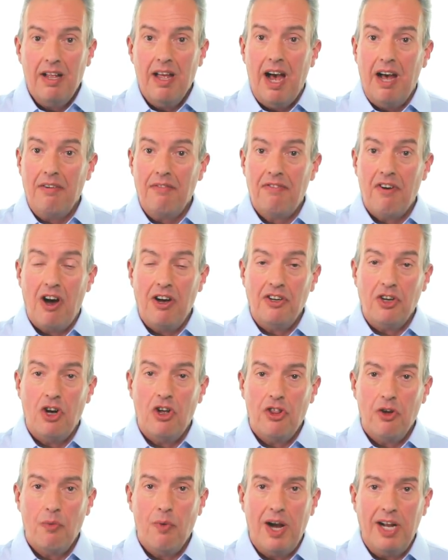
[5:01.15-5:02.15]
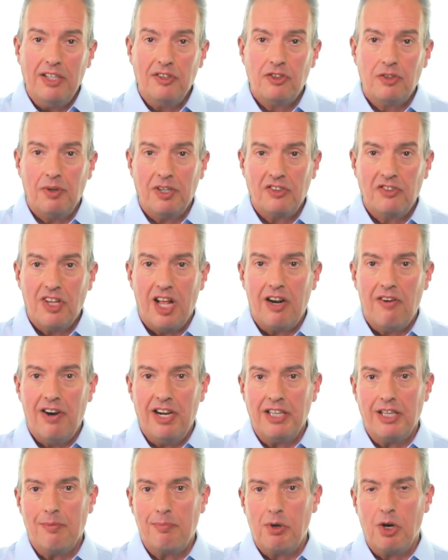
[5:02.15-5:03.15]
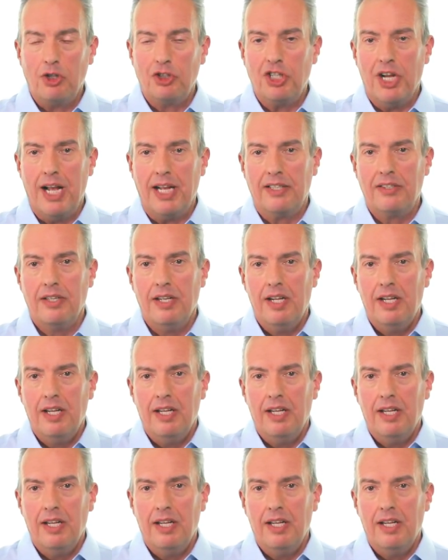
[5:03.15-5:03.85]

and find other ways to accelerate the project,